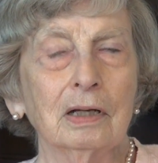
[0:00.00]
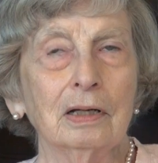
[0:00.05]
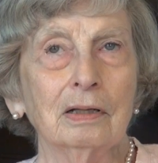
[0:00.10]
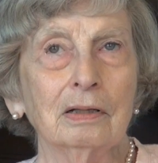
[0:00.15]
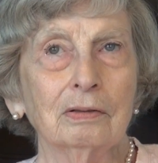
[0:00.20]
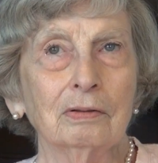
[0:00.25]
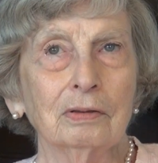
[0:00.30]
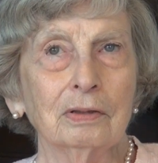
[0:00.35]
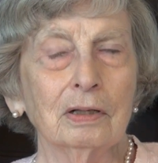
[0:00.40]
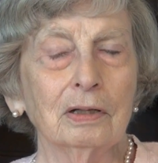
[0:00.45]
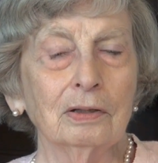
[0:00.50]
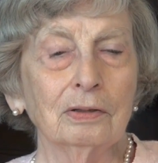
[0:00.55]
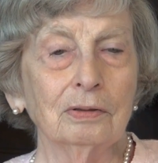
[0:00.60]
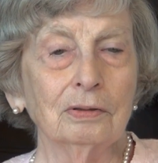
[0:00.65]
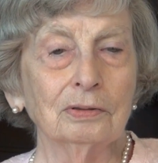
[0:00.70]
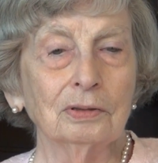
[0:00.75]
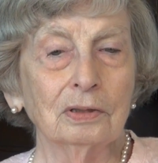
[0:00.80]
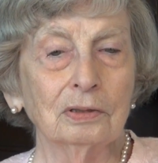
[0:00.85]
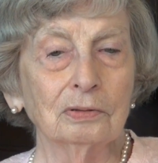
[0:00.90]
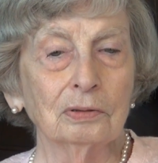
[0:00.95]
and
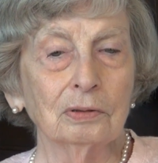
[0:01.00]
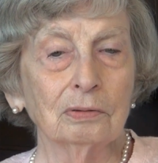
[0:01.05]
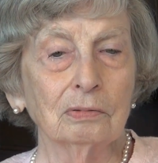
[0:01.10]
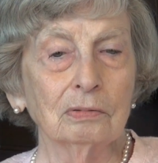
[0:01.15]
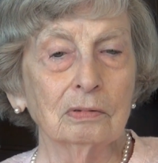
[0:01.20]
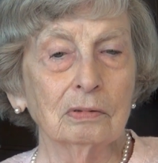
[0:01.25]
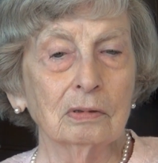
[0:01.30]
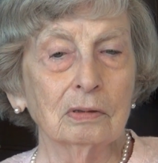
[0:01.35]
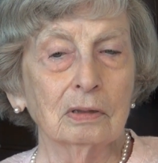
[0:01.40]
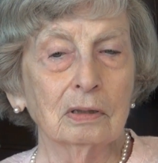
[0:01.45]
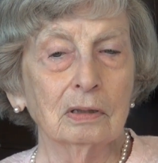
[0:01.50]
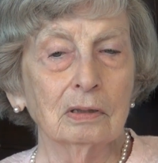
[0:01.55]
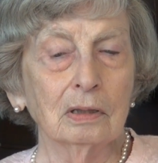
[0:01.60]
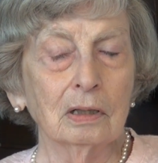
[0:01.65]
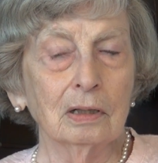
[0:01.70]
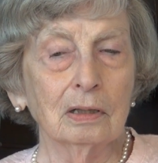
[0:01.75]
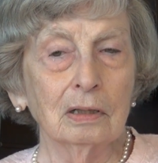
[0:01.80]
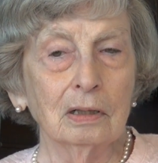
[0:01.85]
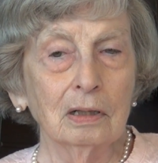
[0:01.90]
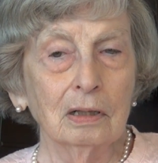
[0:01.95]
others. And so
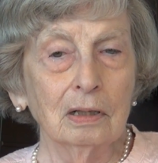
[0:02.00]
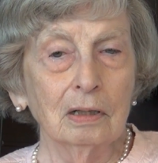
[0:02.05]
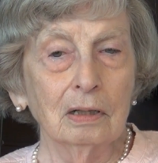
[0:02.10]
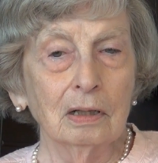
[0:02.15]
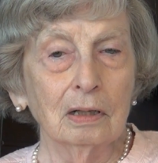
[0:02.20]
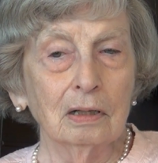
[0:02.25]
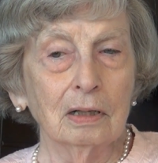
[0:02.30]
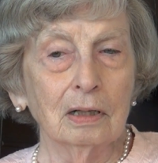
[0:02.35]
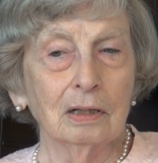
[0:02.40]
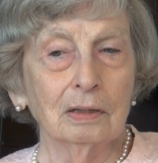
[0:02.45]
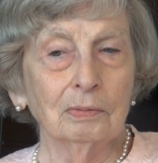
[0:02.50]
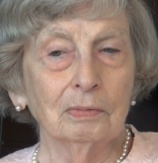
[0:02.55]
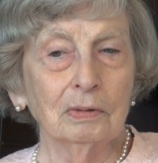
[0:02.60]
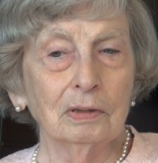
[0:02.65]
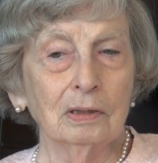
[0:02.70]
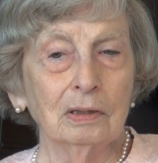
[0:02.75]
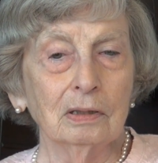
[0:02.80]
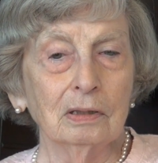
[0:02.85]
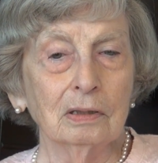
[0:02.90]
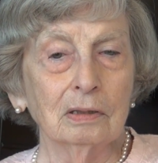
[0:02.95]
I
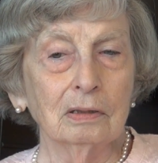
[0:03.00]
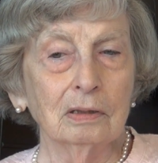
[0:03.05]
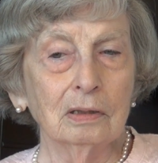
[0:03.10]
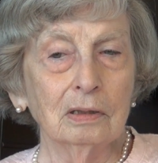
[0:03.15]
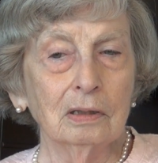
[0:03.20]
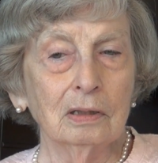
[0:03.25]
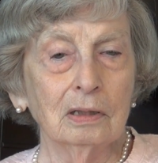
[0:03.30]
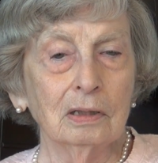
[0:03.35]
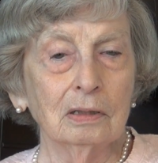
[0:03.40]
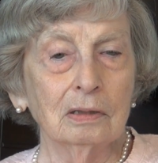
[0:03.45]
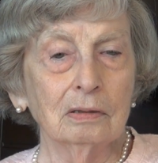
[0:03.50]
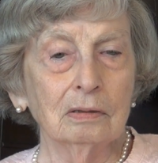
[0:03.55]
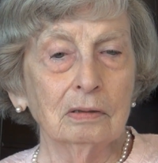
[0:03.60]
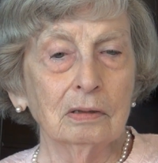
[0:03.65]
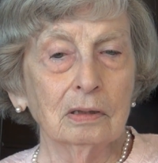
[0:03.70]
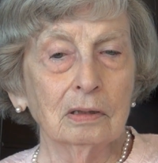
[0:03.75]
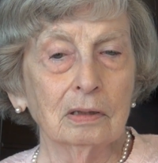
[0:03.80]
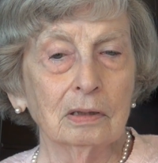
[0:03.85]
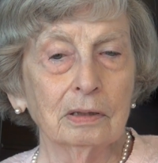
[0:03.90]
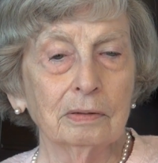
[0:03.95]
went in and
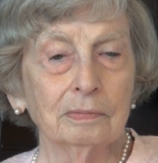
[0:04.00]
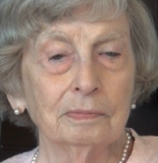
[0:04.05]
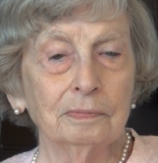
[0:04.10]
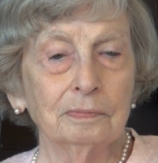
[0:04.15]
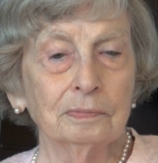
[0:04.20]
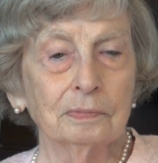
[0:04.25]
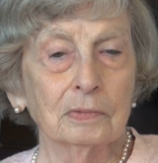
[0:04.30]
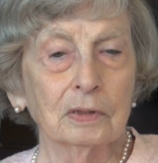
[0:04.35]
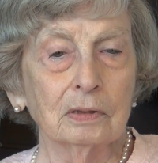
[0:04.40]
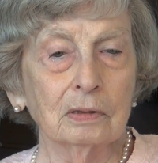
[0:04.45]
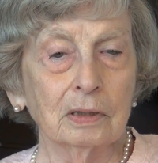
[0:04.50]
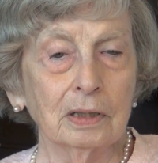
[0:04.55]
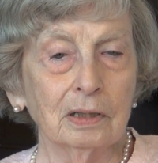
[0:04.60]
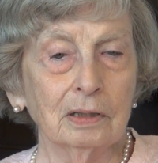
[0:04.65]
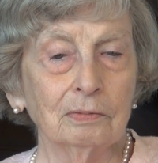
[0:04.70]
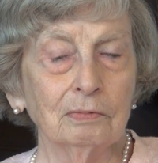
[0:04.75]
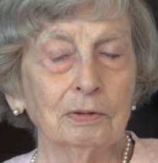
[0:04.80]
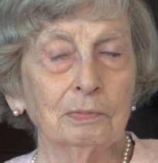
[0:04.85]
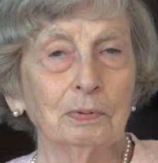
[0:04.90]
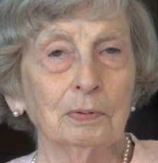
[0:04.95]
um, they
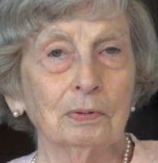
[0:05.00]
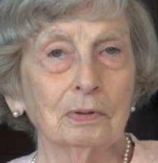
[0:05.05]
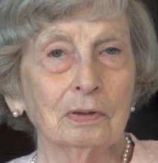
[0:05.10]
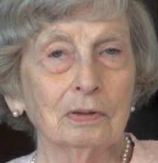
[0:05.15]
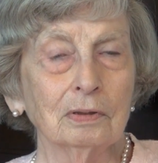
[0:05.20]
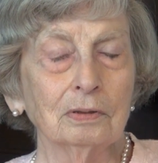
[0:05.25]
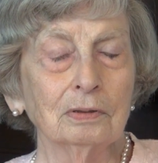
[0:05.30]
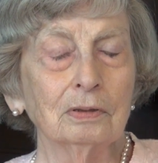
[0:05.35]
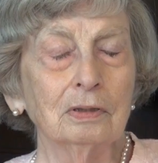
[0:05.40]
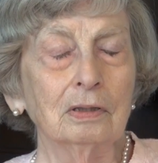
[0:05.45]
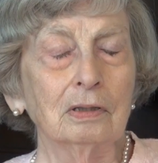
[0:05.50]
had reporters.